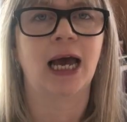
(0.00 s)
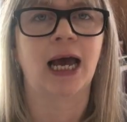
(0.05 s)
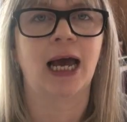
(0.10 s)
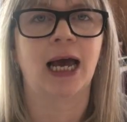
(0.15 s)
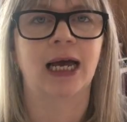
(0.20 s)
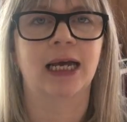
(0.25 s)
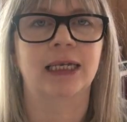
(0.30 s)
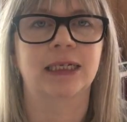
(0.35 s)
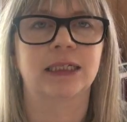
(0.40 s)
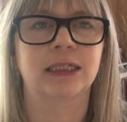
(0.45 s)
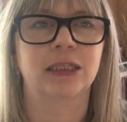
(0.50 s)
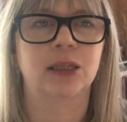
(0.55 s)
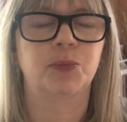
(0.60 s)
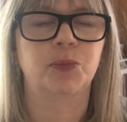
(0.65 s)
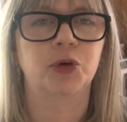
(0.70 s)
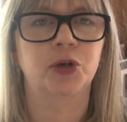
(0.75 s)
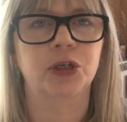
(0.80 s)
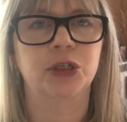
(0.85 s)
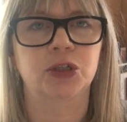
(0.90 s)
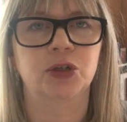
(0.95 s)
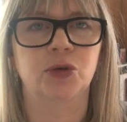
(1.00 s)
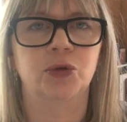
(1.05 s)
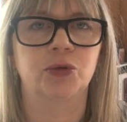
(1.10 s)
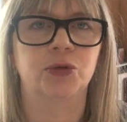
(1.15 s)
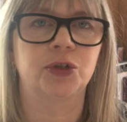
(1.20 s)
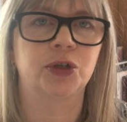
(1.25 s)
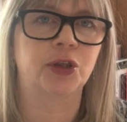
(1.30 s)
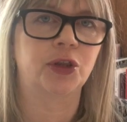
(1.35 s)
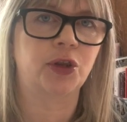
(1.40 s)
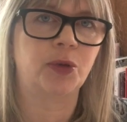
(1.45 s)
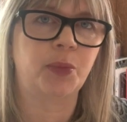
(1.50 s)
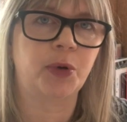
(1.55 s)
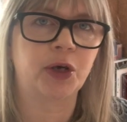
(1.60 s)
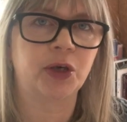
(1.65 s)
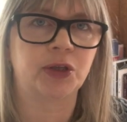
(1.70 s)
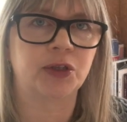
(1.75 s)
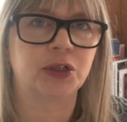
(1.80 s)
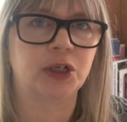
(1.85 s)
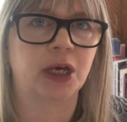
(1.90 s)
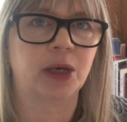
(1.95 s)
and the book is called The
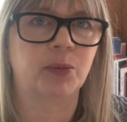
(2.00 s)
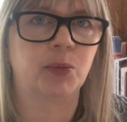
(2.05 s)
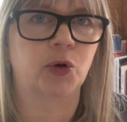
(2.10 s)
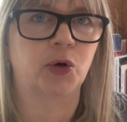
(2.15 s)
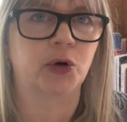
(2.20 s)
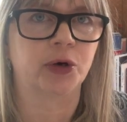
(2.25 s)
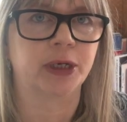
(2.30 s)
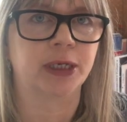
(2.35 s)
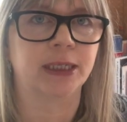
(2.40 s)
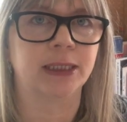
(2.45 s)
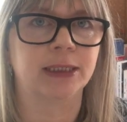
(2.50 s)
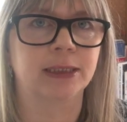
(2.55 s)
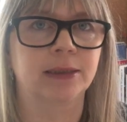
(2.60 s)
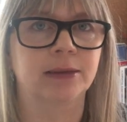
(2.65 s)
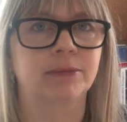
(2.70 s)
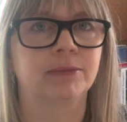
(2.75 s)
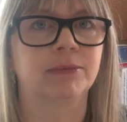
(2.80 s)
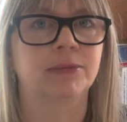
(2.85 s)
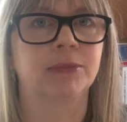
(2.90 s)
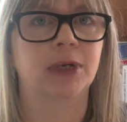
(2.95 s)
Birthday Boys.